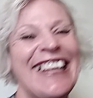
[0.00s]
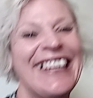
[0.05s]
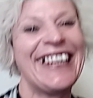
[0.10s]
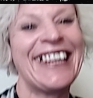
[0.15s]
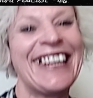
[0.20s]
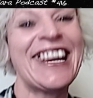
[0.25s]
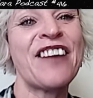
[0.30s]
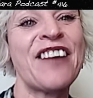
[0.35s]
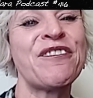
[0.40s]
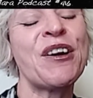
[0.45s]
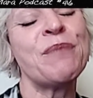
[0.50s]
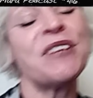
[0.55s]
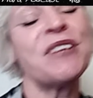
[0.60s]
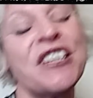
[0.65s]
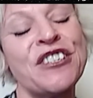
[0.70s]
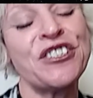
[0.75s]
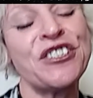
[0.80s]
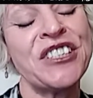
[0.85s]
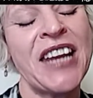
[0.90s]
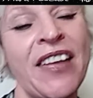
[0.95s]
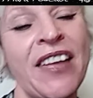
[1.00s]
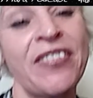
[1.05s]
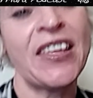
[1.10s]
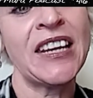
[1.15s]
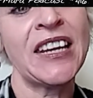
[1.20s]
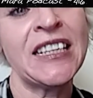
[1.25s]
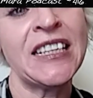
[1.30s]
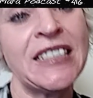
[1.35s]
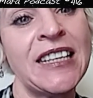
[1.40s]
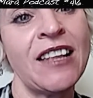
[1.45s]
And I've come to understand
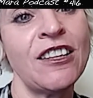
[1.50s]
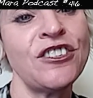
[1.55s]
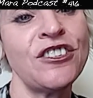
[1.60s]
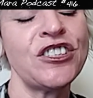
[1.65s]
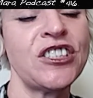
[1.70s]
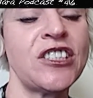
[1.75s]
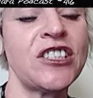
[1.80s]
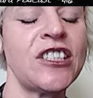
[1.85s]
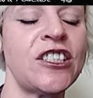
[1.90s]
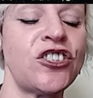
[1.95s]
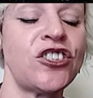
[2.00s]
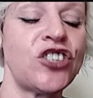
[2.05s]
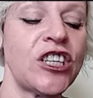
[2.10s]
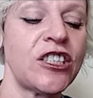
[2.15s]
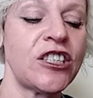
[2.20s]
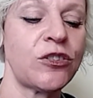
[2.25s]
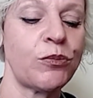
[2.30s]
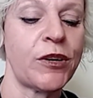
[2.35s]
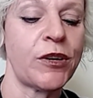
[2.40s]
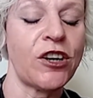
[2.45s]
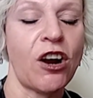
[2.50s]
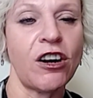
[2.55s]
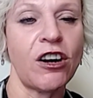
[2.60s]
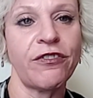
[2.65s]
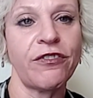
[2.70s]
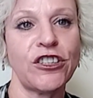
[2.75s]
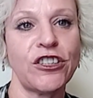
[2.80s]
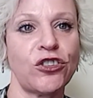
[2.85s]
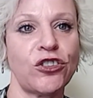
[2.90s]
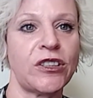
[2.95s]
that intelligence is just when
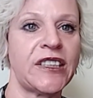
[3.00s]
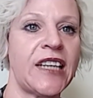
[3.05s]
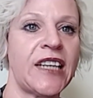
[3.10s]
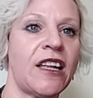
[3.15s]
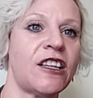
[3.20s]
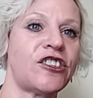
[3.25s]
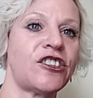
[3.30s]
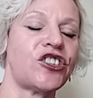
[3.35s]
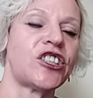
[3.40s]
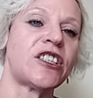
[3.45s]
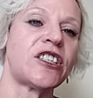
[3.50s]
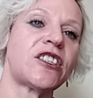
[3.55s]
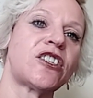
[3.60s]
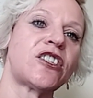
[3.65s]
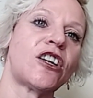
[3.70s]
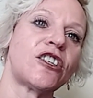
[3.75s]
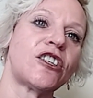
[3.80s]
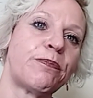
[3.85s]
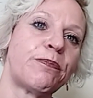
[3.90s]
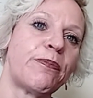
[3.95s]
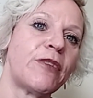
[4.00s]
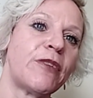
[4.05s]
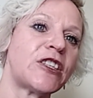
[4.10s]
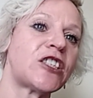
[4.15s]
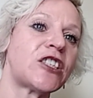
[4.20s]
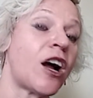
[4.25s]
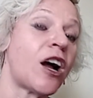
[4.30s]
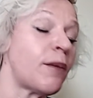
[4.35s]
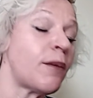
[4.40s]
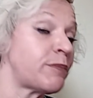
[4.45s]
artificial intelligence
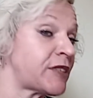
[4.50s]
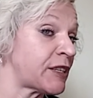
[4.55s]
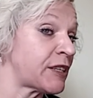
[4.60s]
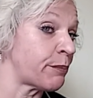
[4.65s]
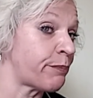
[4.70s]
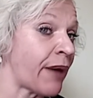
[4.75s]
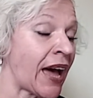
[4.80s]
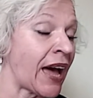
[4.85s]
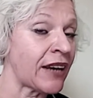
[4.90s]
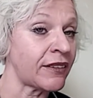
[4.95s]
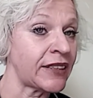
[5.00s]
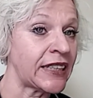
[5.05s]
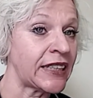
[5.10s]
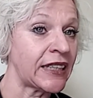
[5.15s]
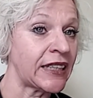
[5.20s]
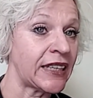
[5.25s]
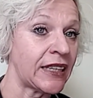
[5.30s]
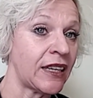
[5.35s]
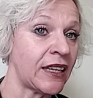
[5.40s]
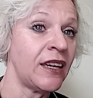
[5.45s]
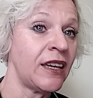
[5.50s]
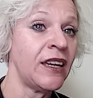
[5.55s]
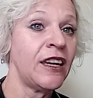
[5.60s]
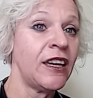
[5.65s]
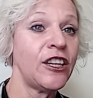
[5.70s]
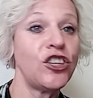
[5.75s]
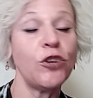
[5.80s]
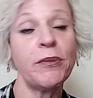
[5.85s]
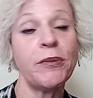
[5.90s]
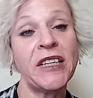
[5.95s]
stops battling
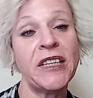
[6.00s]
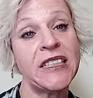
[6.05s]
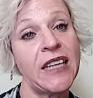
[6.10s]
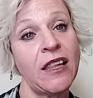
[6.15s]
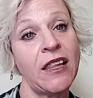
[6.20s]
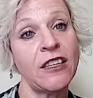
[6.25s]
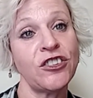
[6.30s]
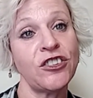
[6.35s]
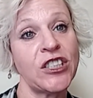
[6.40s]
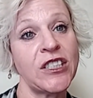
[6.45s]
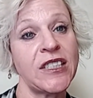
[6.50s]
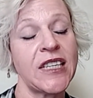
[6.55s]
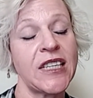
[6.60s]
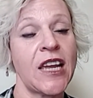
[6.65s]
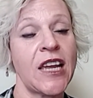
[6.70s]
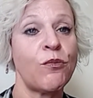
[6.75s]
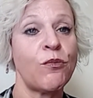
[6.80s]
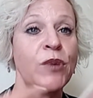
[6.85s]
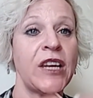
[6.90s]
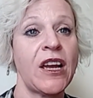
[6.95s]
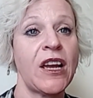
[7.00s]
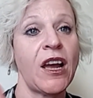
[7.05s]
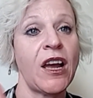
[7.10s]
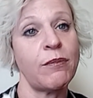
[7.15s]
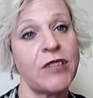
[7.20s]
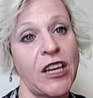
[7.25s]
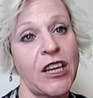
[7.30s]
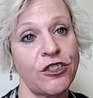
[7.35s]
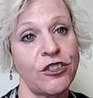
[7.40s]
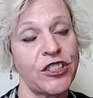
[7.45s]
human intelligence, and we come
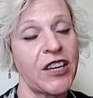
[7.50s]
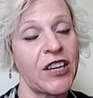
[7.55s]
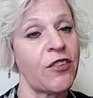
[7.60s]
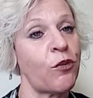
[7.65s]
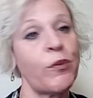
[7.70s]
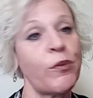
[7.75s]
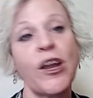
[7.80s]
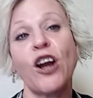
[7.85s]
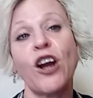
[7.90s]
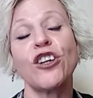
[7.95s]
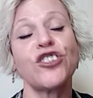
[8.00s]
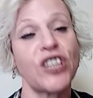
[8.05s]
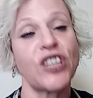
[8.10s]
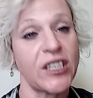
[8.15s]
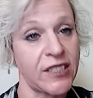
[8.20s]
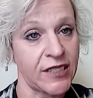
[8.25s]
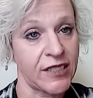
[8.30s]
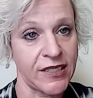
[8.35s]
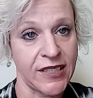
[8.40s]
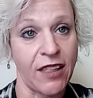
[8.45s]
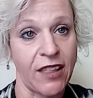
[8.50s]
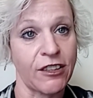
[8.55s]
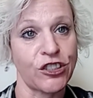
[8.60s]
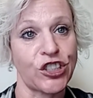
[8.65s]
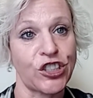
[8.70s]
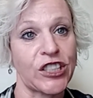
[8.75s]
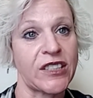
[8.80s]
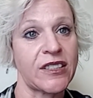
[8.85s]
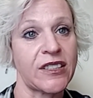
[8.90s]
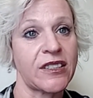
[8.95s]
to understand that we are just
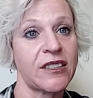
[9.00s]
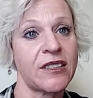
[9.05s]
intelligence.